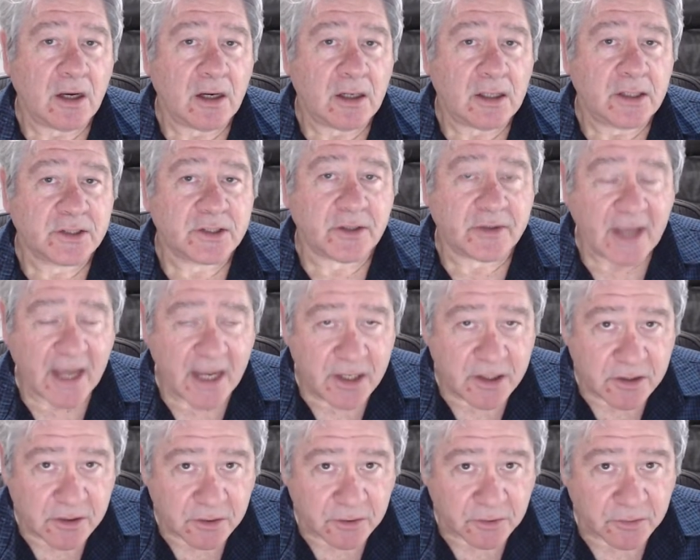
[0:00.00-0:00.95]
So they
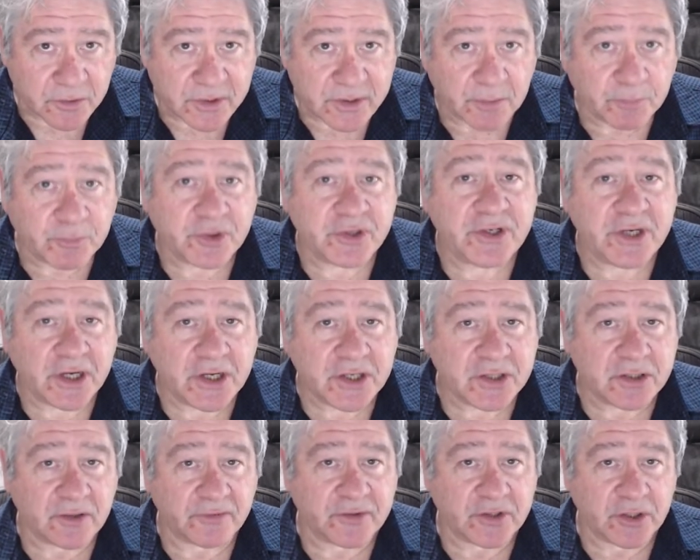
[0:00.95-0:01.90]
use the
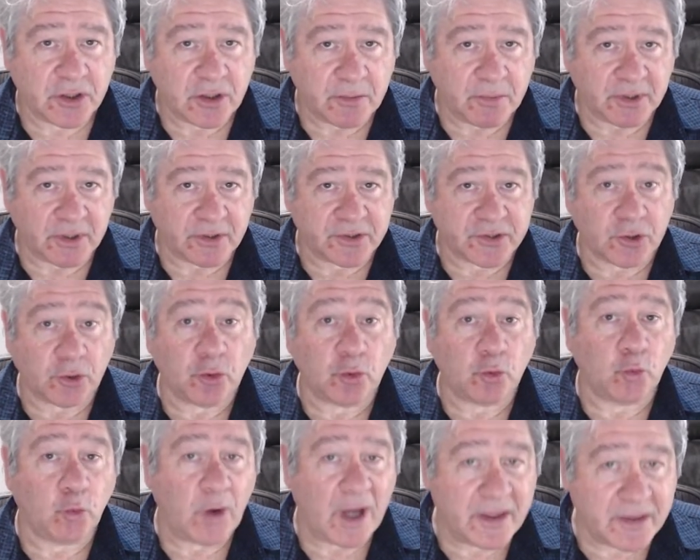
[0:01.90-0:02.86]
prediction of turbulence or
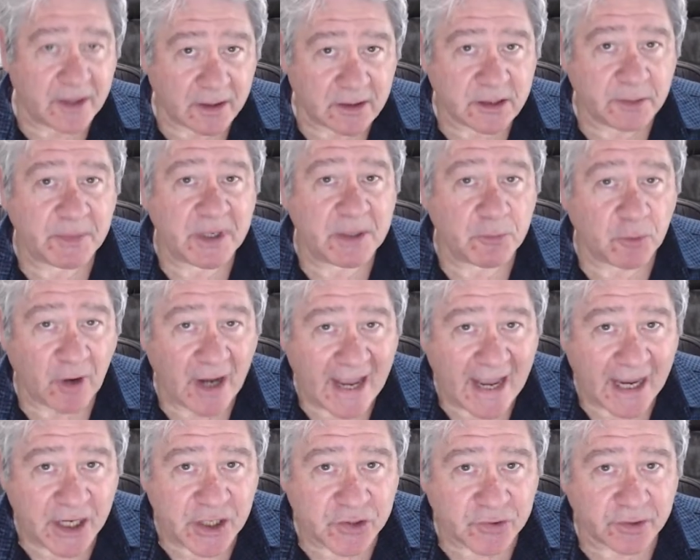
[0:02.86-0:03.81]
weather to be more
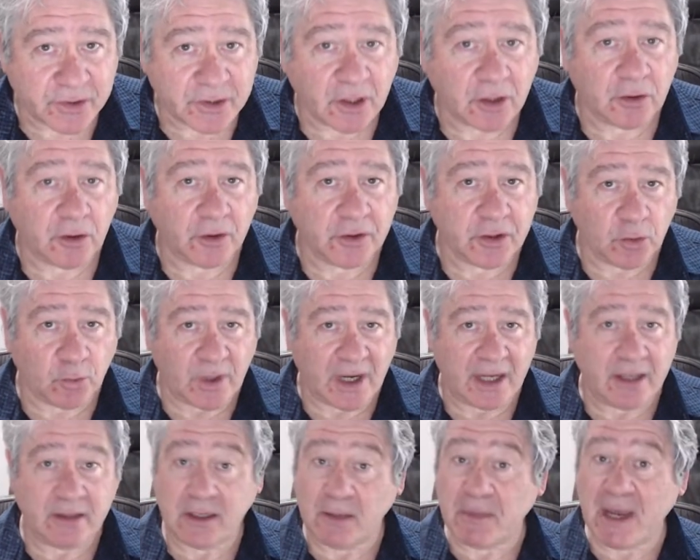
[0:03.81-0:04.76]
accurate along the
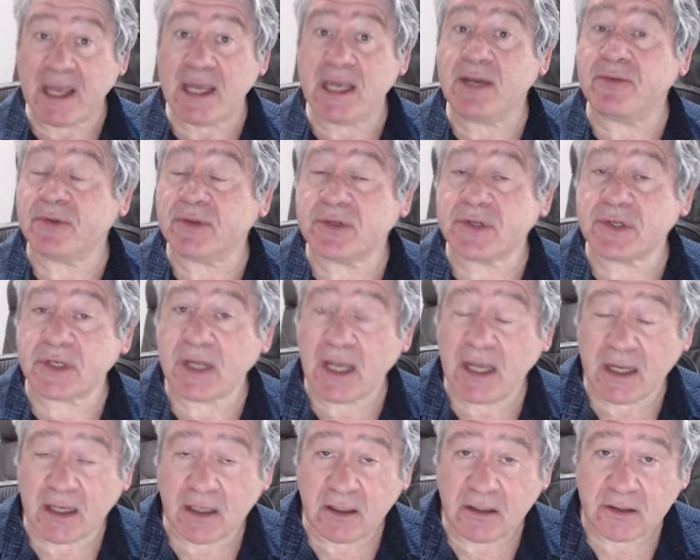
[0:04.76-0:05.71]
way. They may even
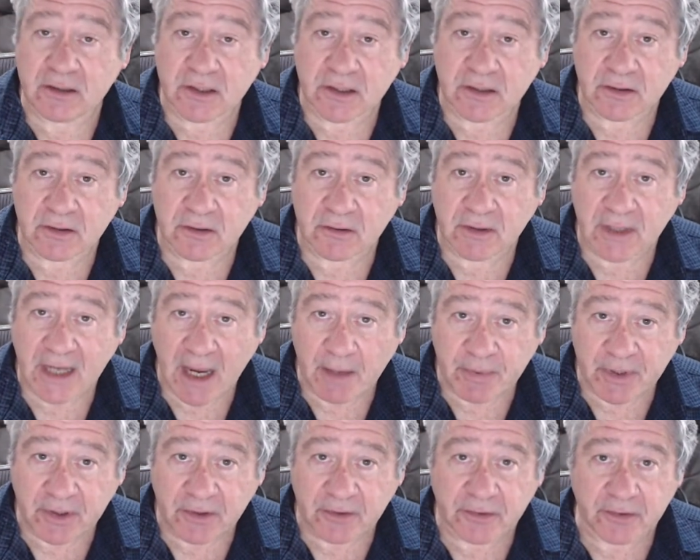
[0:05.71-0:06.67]
say to
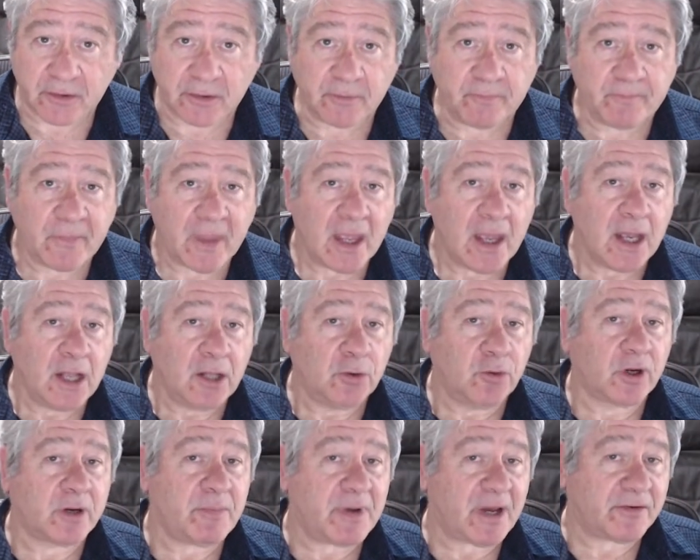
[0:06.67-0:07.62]
cabin crew,
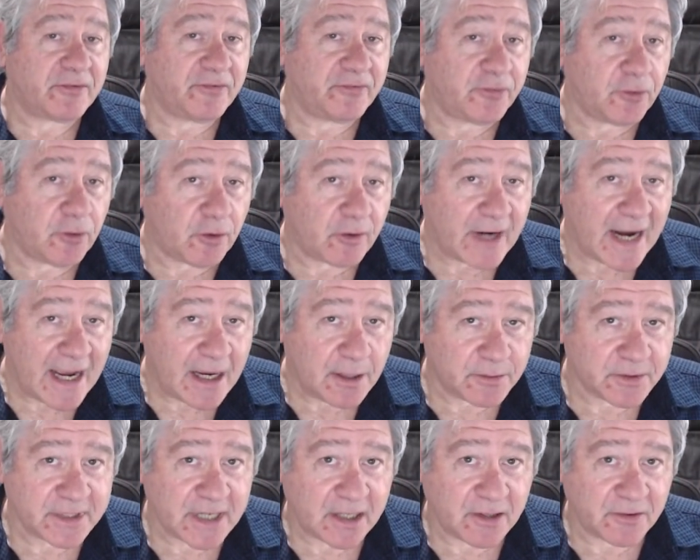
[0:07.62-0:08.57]
look, about 4
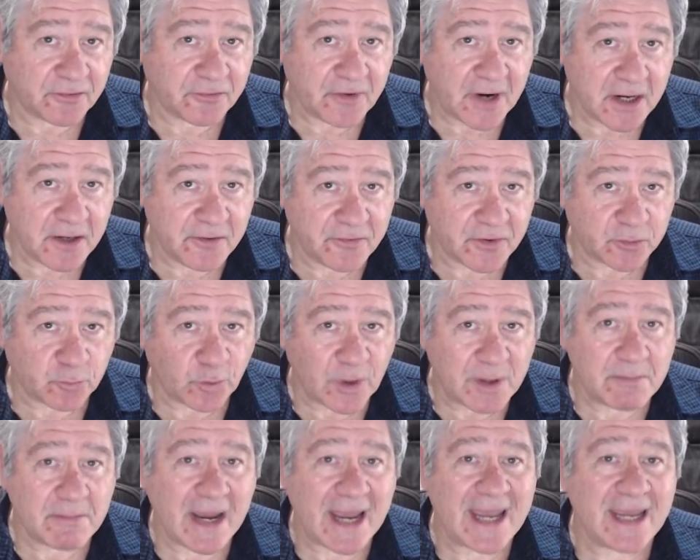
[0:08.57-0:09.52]
hours out of Frankfurt, we
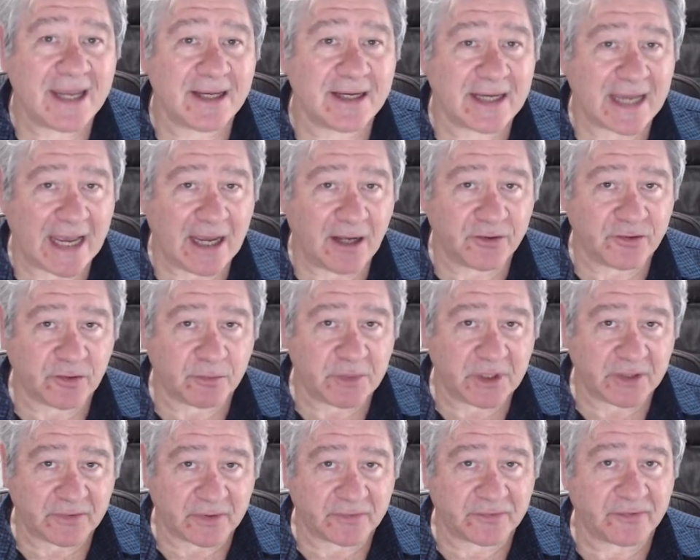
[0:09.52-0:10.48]
may encounter a
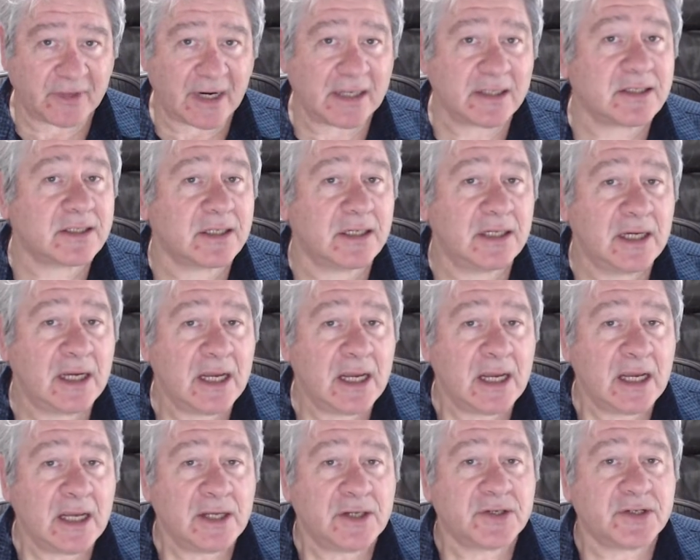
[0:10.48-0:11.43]
bit of a front,
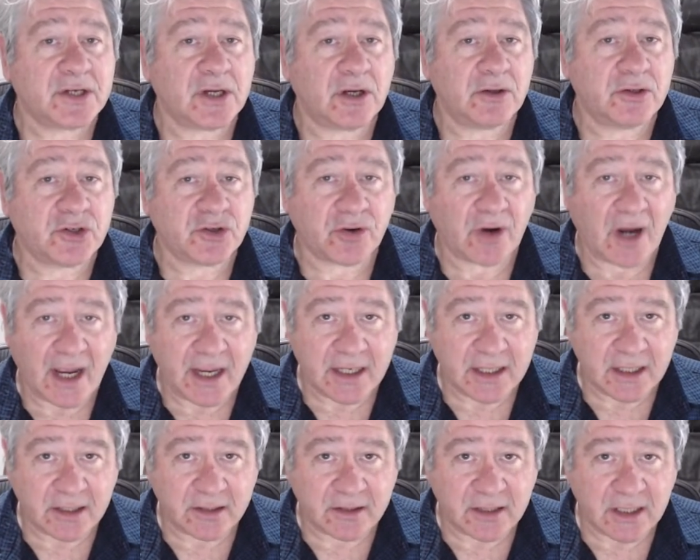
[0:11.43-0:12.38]
so try and
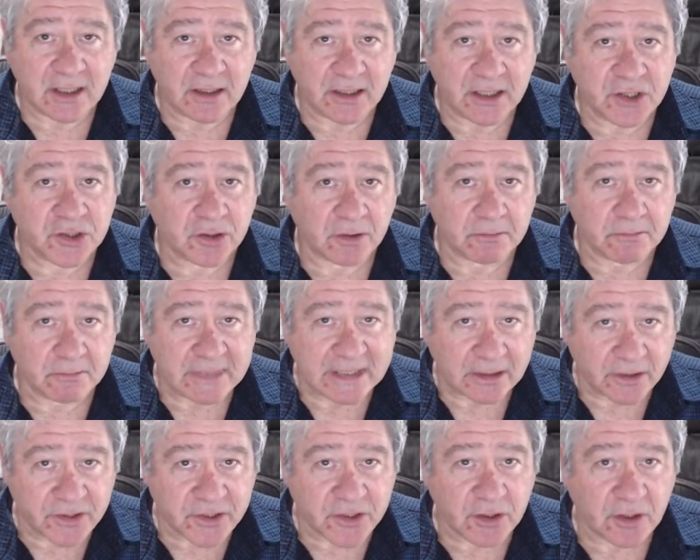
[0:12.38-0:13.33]
get the initial
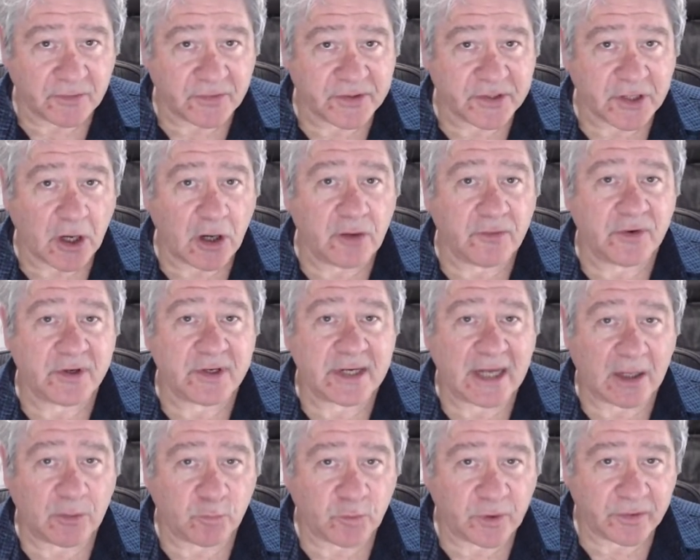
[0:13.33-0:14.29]
meal service over and
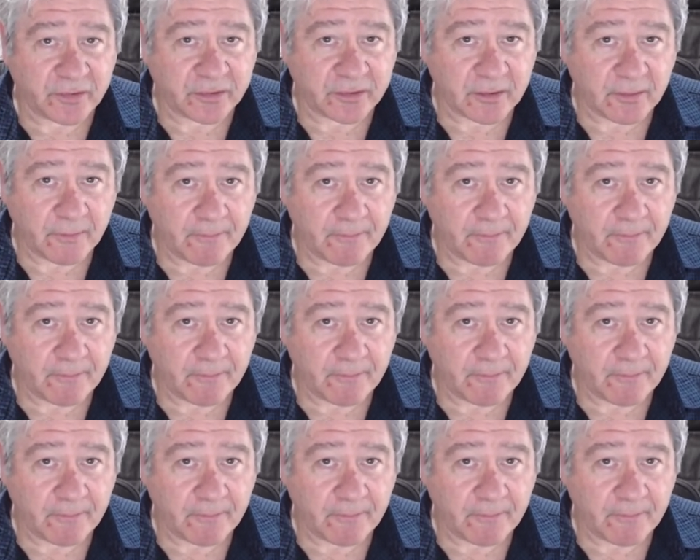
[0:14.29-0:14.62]
done with.